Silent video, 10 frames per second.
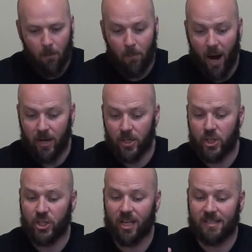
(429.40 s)
Partners
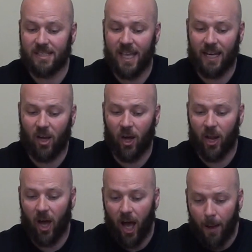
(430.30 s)
shall sit on
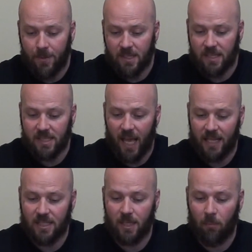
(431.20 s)
opposite
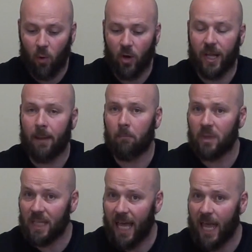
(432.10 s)
sides of the board and
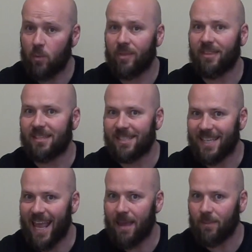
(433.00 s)
play with the
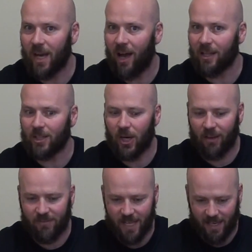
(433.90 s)
same color
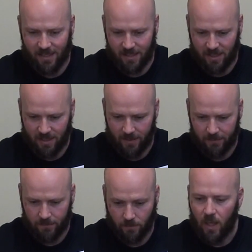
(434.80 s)
of discs,
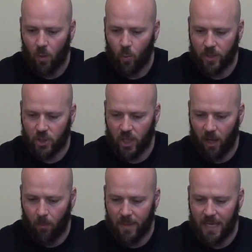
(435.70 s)
which
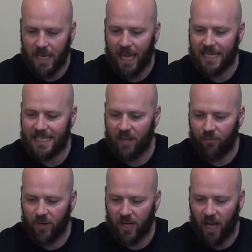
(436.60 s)
shall be a different